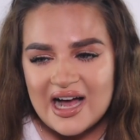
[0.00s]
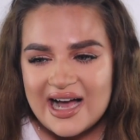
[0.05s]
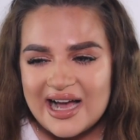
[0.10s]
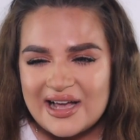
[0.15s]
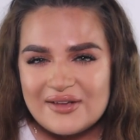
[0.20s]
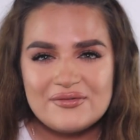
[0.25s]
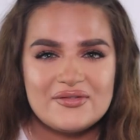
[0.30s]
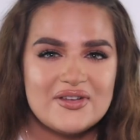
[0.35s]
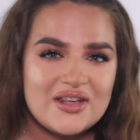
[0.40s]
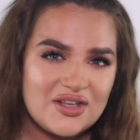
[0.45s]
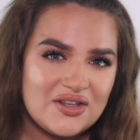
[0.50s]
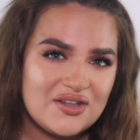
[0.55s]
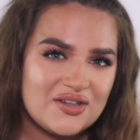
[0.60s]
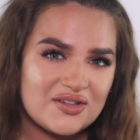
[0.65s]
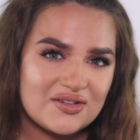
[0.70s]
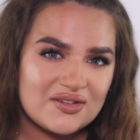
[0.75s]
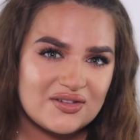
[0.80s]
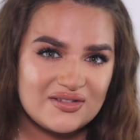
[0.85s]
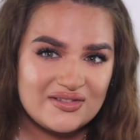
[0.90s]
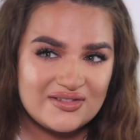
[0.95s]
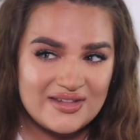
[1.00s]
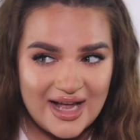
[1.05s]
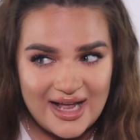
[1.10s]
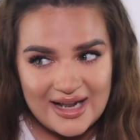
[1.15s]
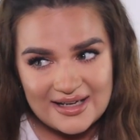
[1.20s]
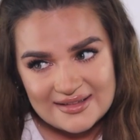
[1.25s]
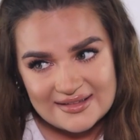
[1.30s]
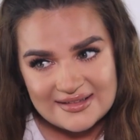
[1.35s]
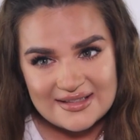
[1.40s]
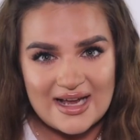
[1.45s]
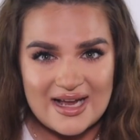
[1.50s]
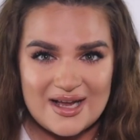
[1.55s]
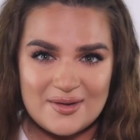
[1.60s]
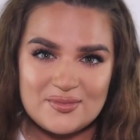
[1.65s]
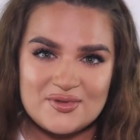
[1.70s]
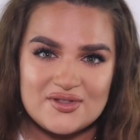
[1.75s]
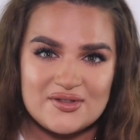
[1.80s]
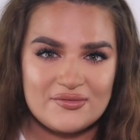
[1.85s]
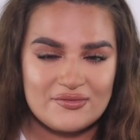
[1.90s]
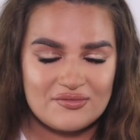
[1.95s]
I think that
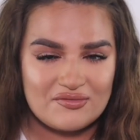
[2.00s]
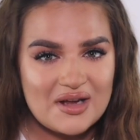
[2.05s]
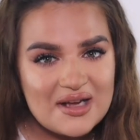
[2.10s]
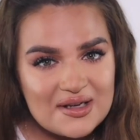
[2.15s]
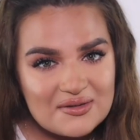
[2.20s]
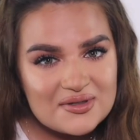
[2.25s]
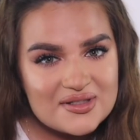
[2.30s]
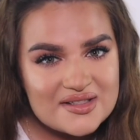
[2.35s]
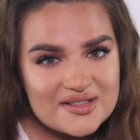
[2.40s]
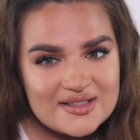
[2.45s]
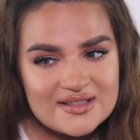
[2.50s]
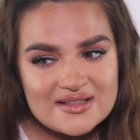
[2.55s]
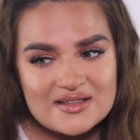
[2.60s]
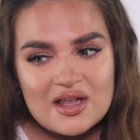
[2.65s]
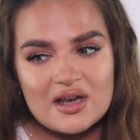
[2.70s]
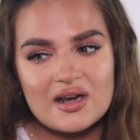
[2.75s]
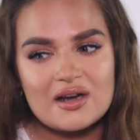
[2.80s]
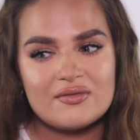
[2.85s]
types of fragrances that